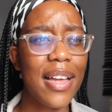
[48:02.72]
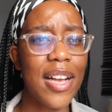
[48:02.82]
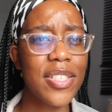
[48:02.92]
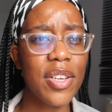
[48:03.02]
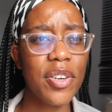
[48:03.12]

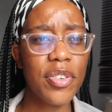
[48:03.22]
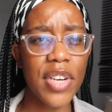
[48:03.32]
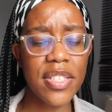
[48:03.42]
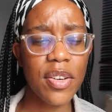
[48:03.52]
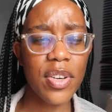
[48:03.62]
I started
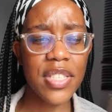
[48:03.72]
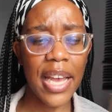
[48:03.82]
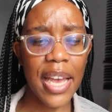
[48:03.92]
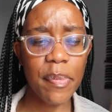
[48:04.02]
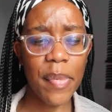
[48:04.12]
writing because I
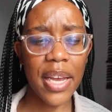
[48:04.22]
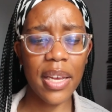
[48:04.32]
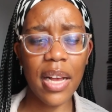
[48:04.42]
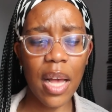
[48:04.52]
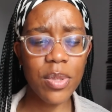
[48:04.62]
had
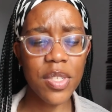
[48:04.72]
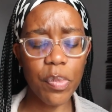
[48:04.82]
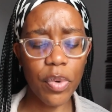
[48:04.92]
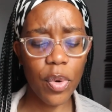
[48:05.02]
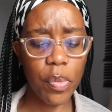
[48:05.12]
my accounting
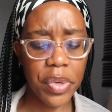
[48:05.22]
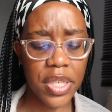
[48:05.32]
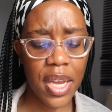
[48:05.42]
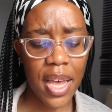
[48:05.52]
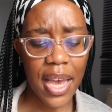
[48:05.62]
book
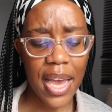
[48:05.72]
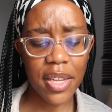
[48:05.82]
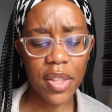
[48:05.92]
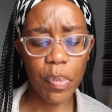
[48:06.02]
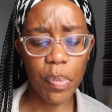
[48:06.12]
opened, and
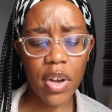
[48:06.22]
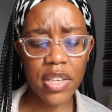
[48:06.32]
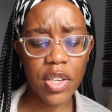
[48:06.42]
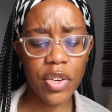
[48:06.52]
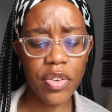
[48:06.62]
in the book I
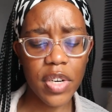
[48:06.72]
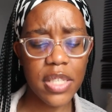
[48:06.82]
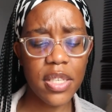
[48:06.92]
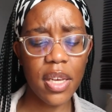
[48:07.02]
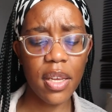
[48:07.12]
started
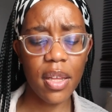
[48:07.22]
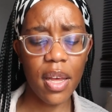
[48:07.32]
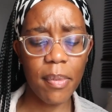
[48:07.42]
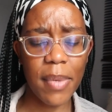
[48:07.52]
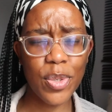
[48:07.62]
writing,
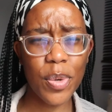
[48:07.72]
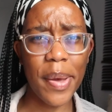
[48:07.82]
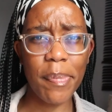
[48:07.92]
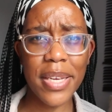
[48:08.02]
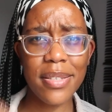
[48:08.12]
I took
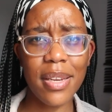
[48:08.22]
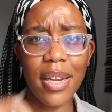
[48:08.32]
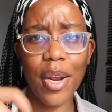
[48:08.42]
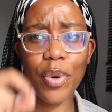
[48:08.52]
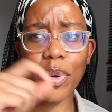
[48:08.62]
my pencil
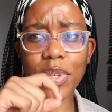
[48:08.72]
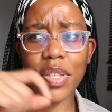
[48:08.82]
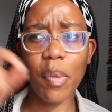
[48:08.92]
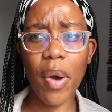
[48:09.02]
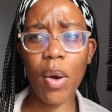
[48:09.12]
and I wrote
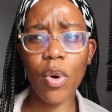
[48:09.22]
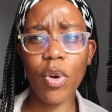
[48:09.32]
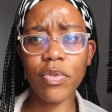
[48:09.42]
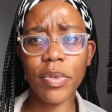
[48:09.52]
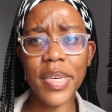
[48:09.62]
the power
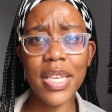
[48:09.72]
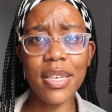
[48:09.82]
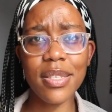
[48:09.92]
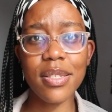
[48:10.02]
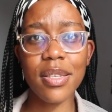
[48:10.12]
of
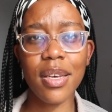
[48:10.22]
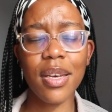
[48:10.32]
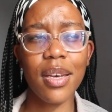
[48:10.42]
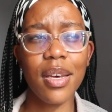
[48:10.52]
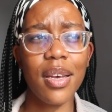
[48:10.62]
obedience.
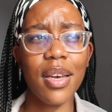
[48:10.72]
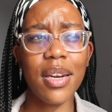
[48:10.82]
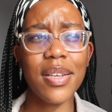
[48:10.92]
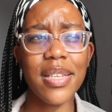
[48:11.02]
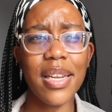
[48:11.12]

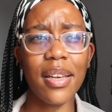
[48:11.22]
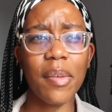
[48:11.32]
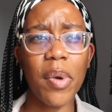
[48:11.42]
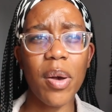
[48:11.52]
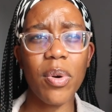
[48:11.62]
And I was
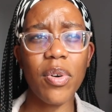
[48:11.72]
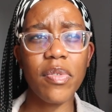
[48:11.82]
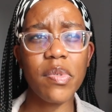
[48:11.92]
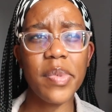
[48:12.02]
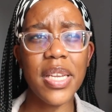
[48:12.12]
like, power
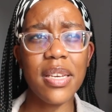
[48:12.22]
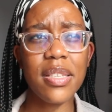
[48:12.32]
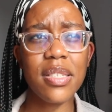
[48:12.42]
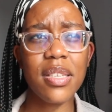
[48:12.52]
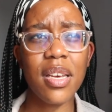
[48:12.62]
of
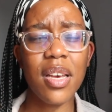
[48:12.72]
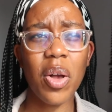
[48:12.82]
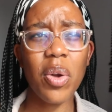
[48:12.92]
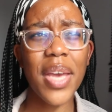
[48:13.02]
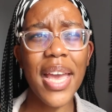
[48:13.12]
obedience.
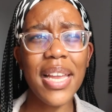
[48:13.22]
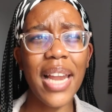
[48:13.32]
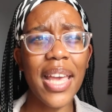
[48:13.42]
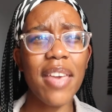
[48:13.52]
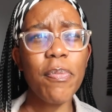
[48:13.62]
Okay,
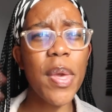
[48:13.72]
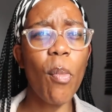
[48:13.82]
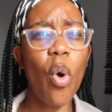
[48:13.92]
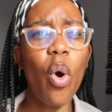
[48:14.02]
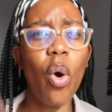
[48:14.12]
like, give me
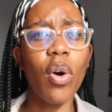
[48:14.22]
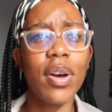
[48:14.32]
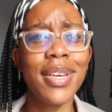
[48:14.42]
more.